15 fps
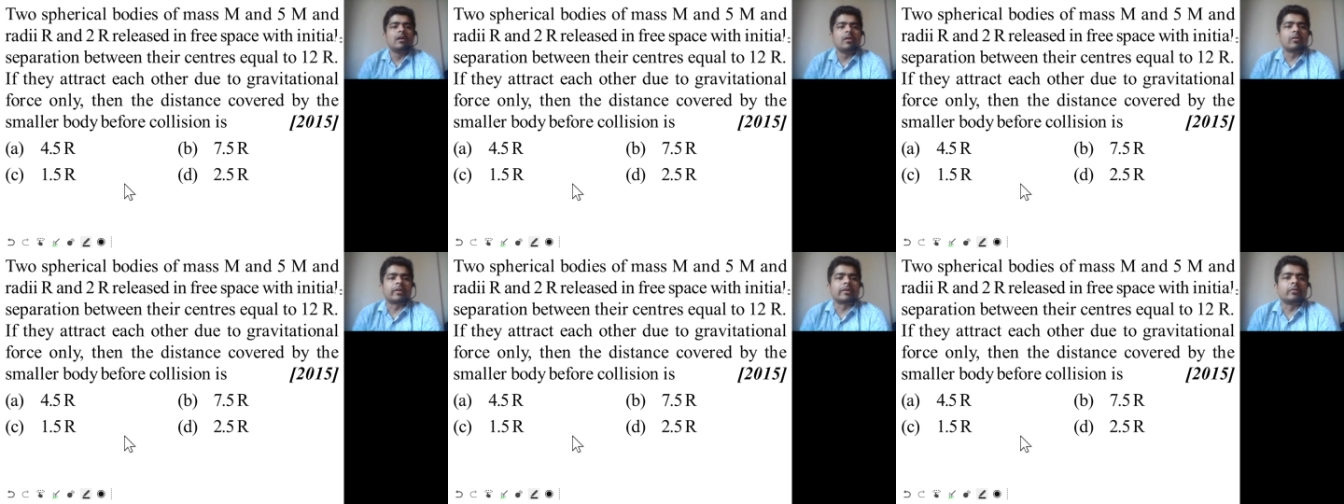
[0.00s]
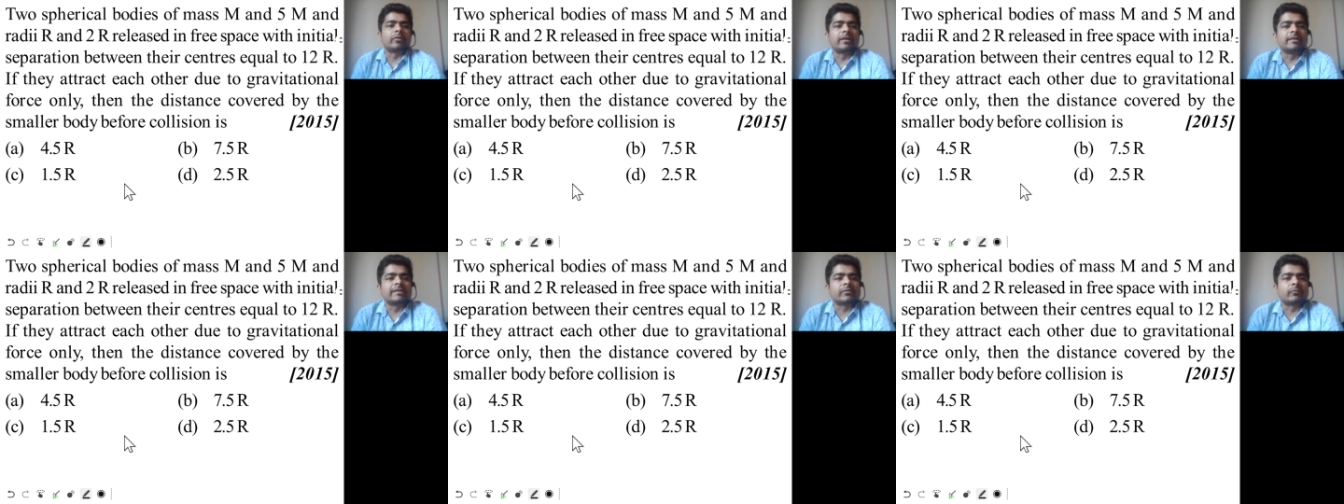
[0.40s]
Okay,
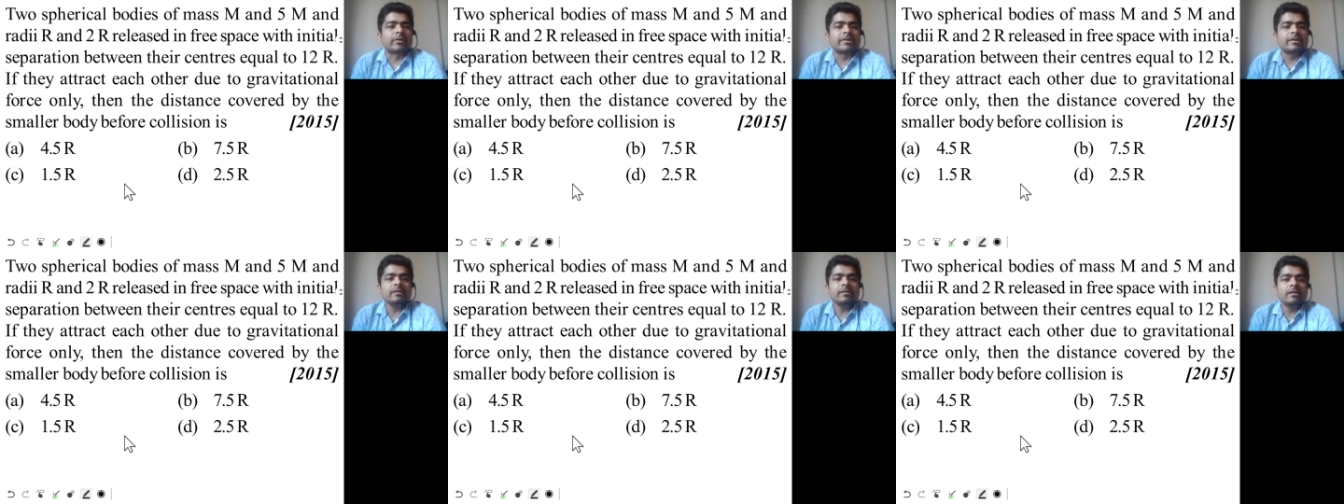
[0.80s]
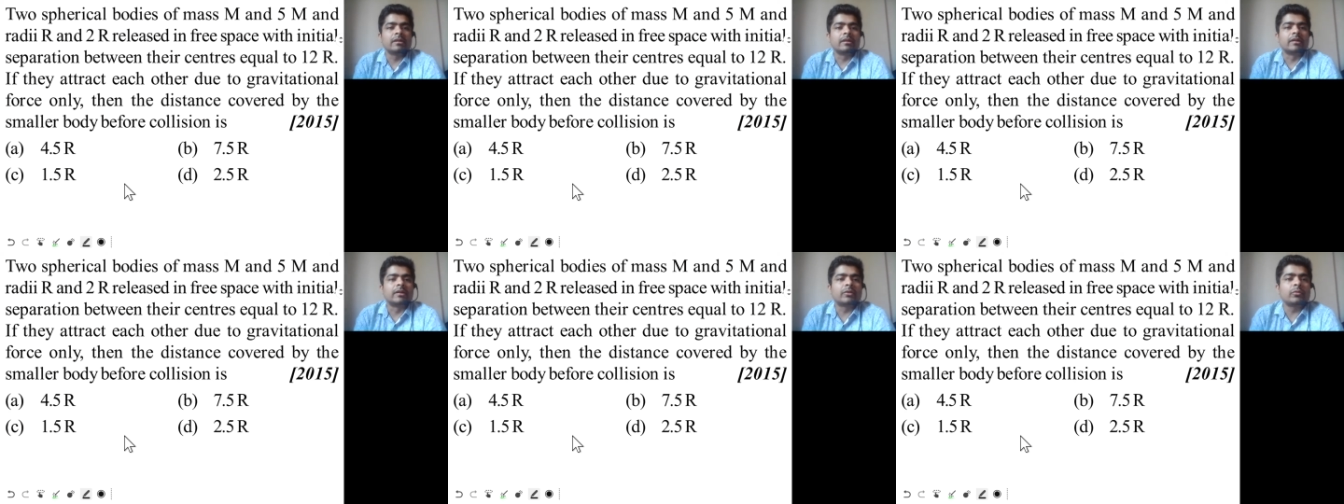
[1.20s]
look at this question.
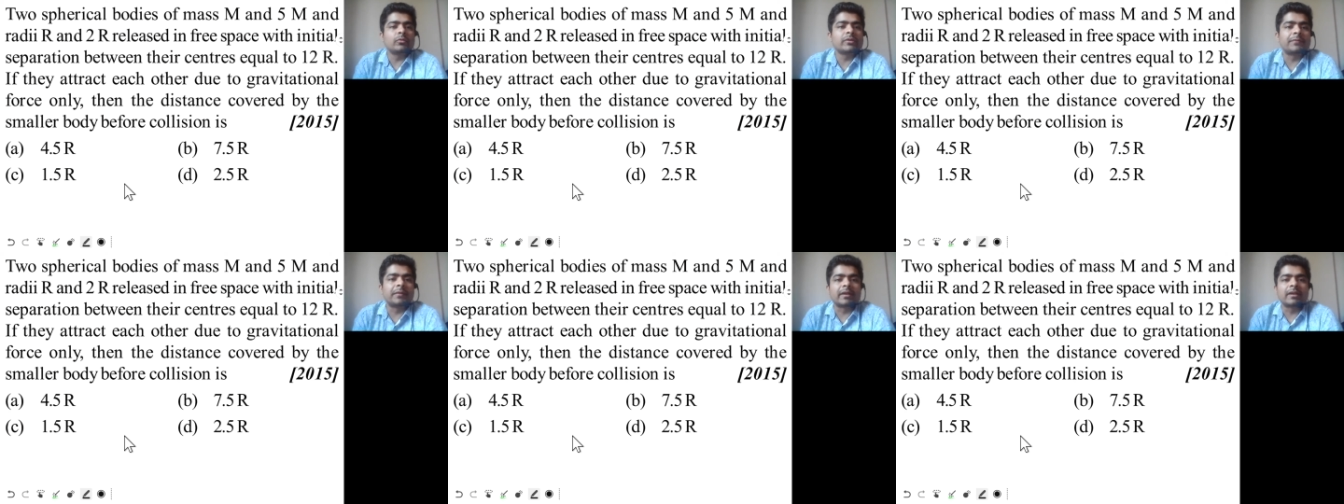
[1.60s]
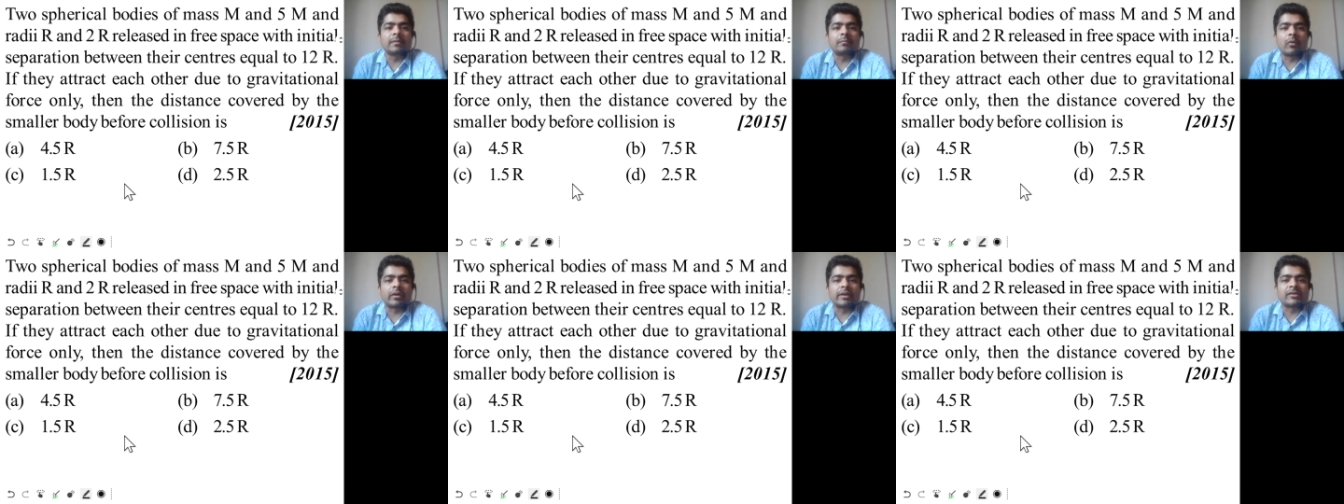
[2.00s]
Two spherical
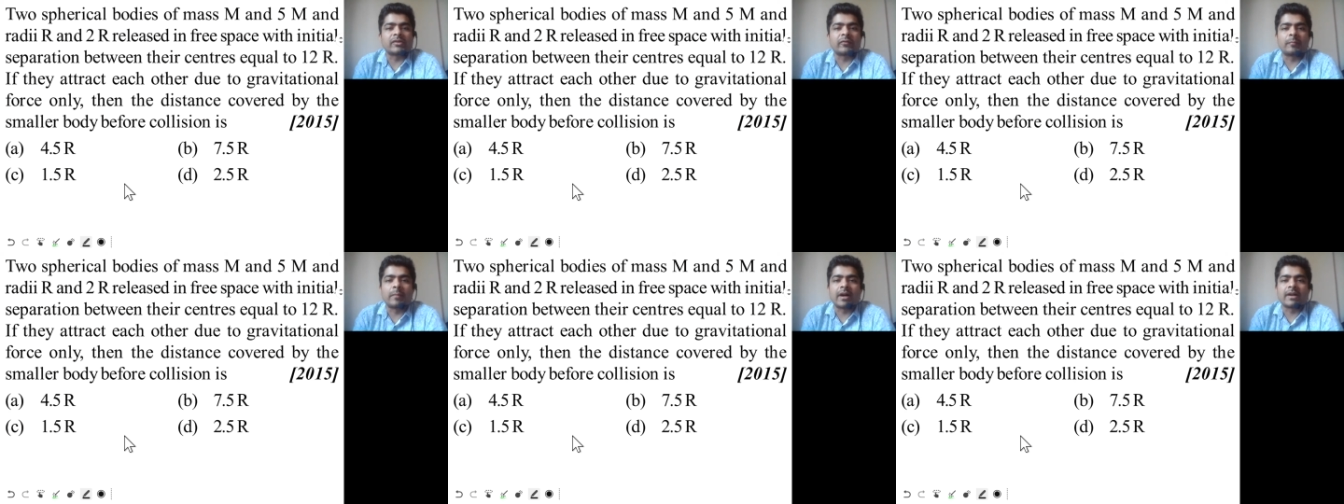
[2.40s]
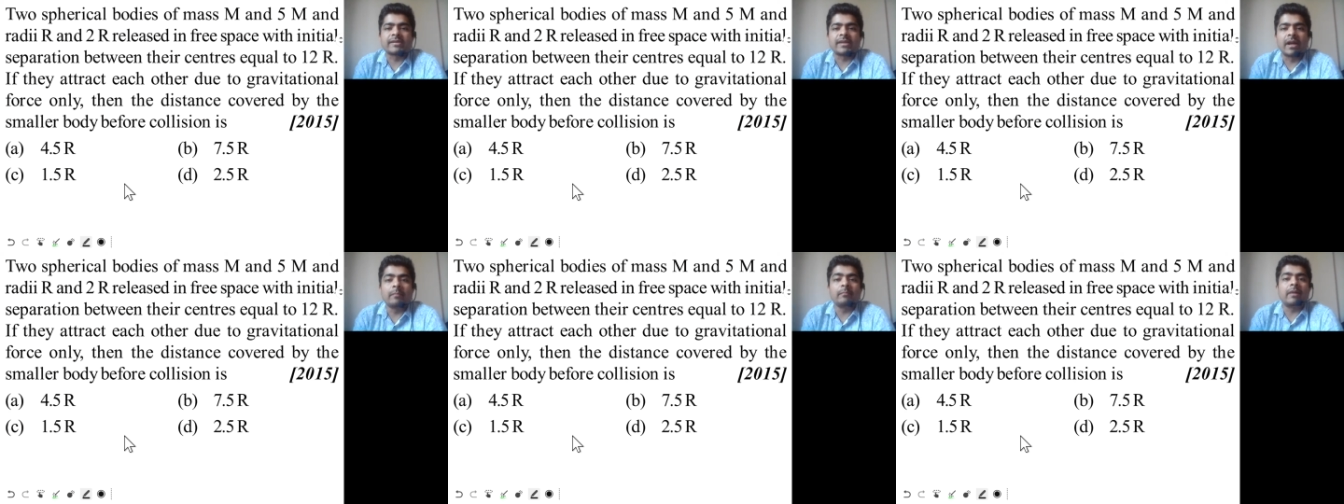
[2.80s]
bodies of
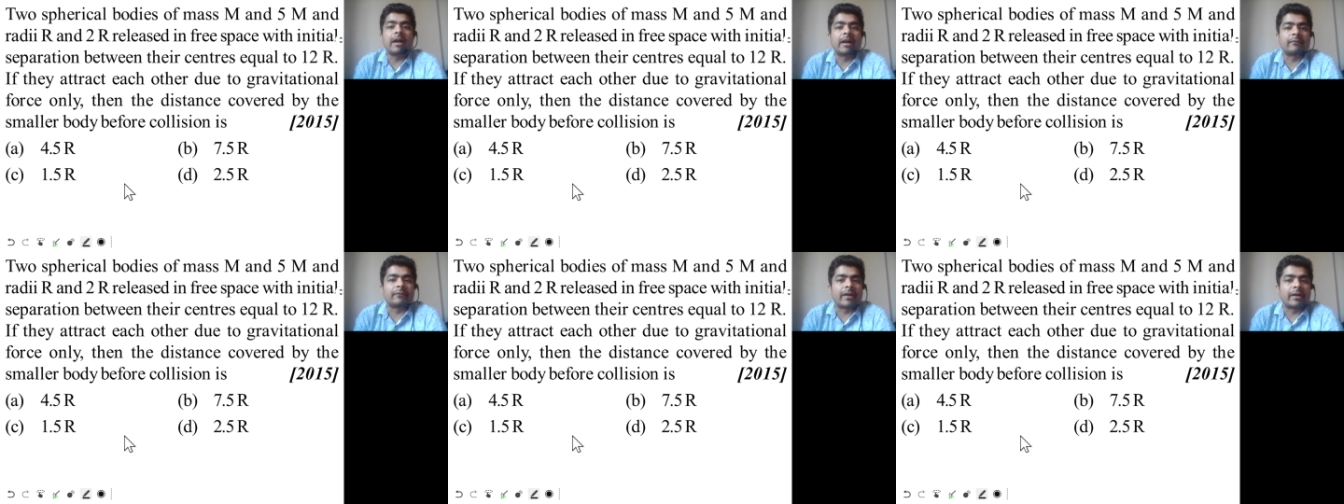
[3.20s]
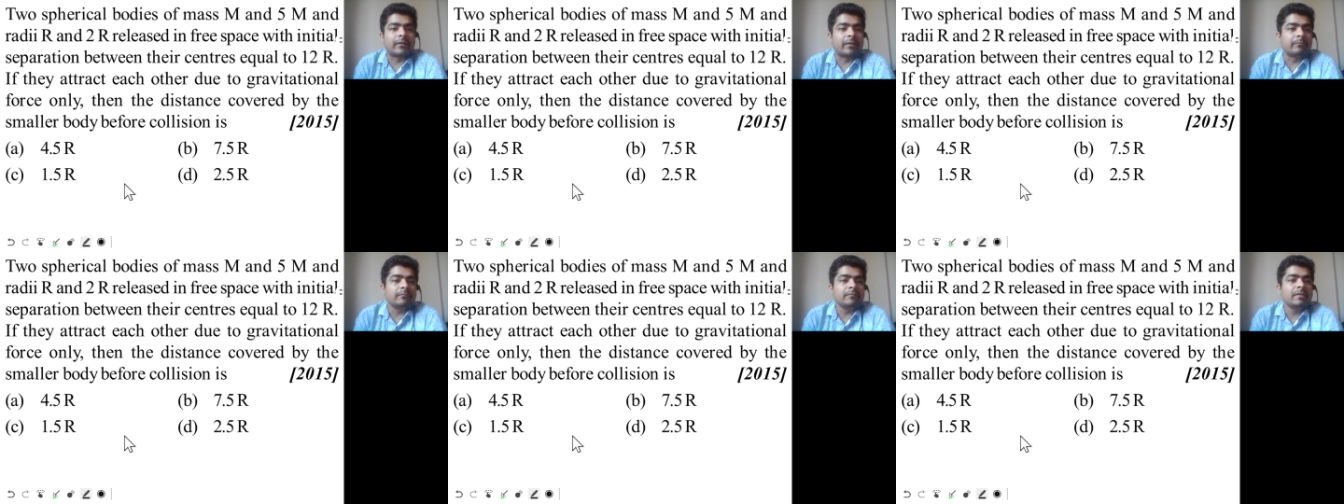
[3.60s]
mass m and
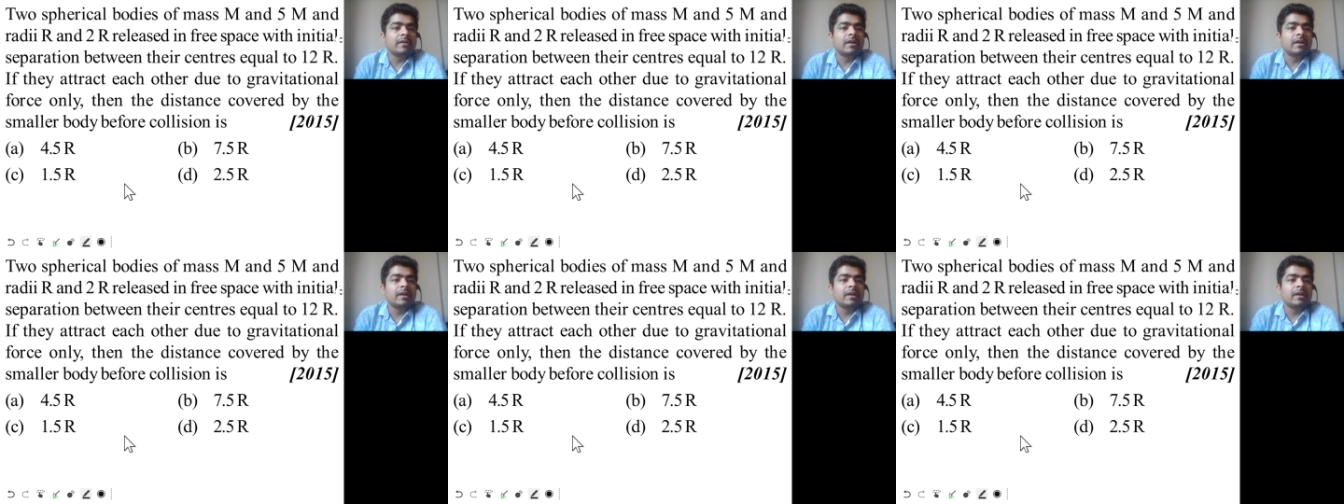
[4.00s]
5m